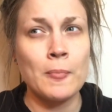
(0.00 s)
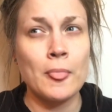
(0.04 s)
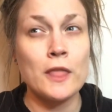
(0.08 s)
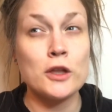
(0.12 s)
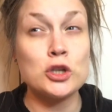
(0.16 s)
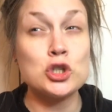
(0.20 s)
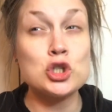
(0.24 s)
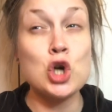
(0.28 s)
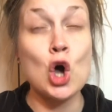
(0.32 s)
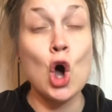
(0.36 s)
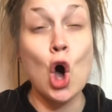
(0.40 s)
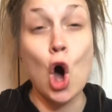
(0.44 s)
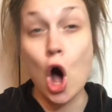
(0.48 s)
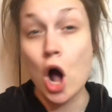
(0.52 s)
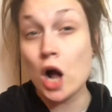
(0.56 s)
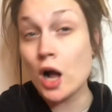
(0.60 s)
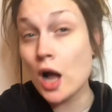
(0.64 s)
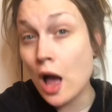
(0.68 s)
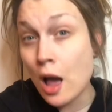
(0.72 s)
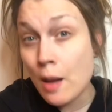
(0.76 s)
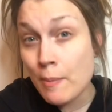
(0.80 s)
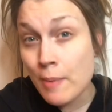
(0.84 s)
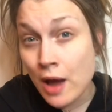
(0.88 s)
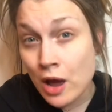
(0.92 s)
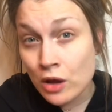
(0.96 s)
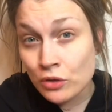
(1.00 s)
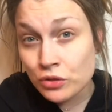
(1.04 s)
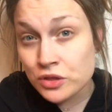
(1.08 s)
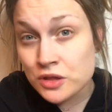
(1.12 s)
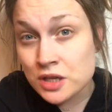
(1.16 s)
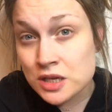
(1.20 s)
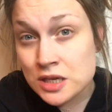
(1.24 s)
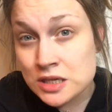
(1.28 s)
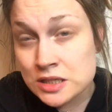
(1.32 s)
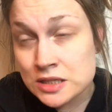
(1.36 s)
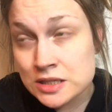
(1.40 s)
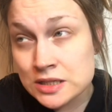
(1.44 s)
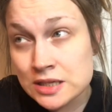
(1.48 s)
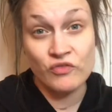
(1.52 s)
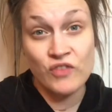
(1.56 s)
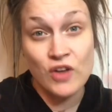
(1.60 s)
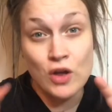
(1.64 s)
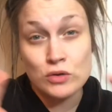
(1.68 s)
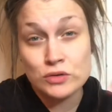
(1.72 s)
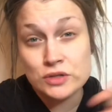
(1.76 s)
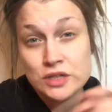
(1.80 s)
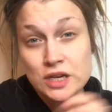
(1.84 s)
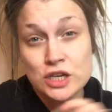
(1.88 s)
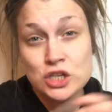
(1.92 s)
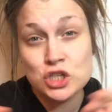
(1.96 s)
talk about this
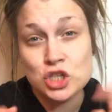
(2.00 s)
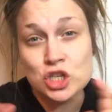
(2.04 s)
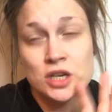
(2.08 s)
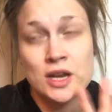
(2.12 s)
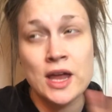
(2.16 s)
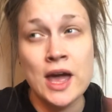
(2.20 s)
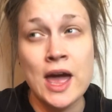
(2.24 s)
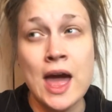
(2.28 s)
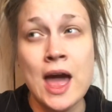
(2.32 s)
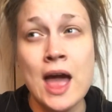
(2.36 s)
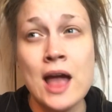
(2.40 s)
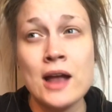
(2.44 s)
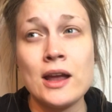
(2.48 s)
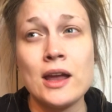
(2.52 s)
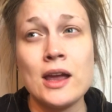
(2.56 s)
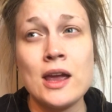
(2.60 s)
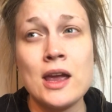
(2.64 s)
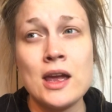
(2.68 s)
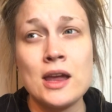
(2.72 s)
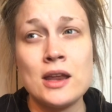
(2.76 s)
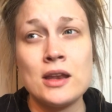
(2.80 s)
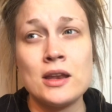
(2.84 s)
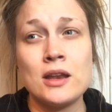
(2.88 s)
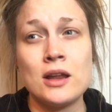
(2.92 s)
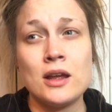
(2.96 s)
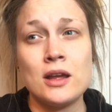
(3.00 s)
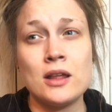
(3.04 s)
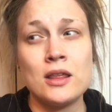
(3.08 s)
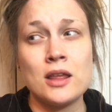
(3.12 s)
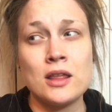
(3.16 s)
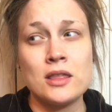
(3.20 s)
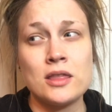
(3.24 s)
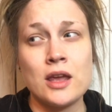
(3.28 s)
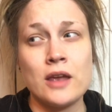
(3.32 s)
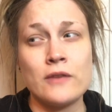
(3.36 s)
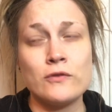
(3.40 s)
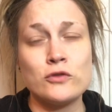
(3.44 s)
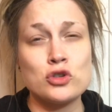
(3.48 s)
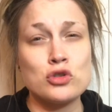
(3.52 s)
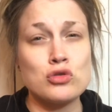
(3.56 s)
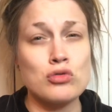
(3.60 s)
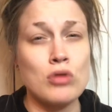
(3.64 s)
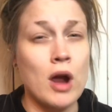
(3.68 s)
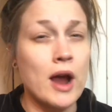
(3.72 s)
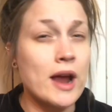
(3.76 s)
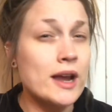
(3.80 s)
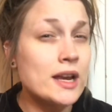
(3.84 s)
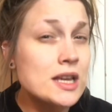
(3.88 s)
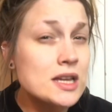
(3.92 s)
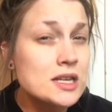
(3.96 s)
foundation hack and that they've
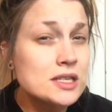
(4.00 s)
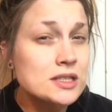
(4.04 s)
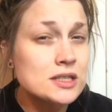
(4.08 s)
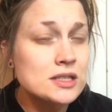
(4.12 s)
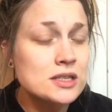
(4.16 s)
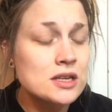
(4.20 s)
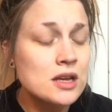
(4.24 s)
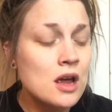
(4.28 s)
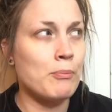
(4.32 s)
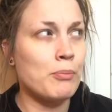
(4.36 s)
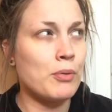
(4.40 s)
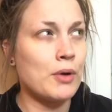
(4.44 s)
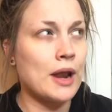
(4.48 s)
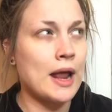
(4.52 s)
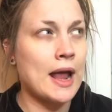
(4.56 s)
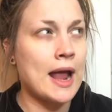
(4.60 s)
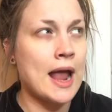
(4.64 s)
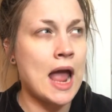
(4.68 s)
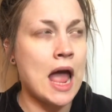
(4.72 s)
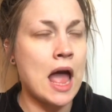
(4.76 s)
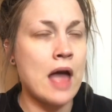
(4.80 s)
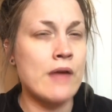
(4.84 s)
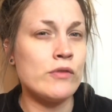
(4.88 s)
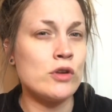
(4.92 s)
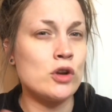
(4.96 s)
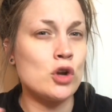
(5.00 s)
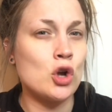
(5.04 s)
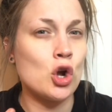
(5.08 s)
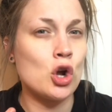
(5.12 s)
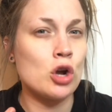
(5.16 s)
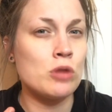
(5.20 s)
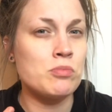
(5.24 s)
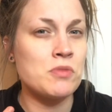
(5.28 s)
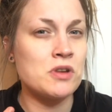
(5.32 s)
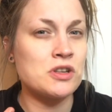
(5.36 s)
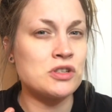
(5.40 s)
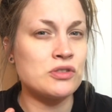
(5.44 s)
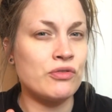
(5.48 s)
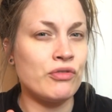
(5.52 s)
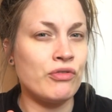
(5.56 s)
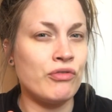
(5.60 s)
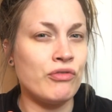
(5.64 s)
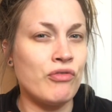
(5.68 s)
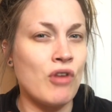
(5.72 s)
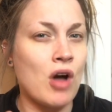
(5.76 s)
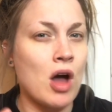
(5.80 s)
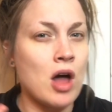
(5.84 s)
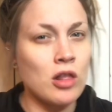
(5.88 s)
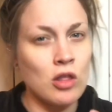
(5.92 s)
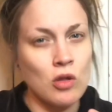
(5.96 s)
tried it, but I haven't heard much
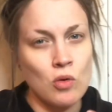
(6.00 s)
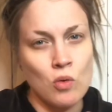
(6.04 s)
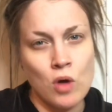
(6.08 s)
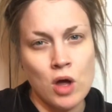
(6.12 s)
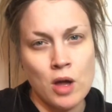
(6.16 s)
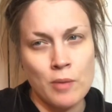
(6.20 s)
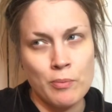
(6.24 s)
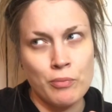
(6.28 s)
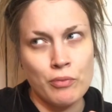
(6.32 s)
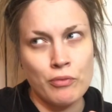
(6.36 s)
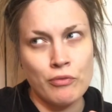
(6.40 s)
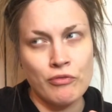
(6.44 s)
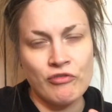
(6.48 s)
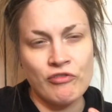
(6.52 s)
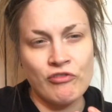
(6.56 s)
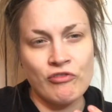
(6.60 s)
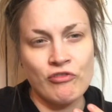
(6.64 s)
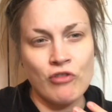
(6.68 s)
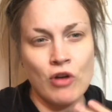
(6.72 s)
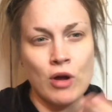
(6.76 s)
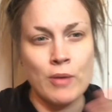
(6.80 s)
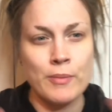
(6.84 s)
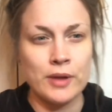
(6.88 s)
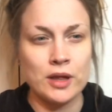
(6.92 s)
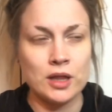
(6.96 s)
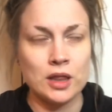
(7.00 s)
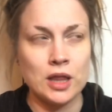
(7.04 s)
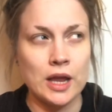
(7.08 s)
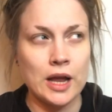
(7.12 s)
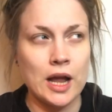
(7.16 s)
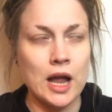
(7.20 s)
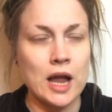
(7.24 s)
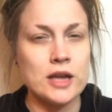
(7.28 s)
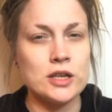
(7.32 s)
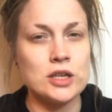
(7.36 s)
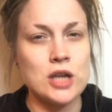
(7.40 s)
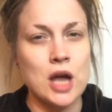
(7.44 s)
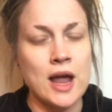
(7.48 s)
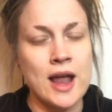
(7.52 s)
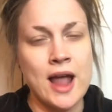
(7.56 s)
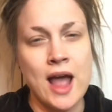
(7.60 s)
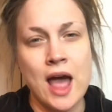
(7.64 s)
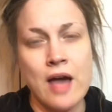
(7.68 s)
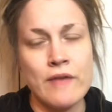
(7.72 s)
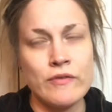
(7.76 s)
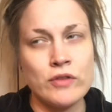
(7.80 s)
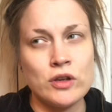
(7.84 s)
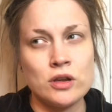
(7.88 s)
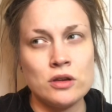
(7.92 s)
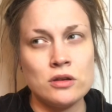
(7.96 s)
follow-up from it. Like I
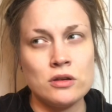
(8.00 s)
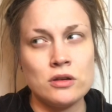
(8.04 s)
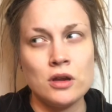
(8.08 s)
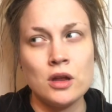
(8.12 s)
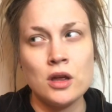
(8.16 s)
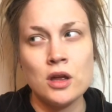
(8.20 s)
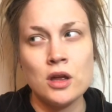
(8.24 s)
haven't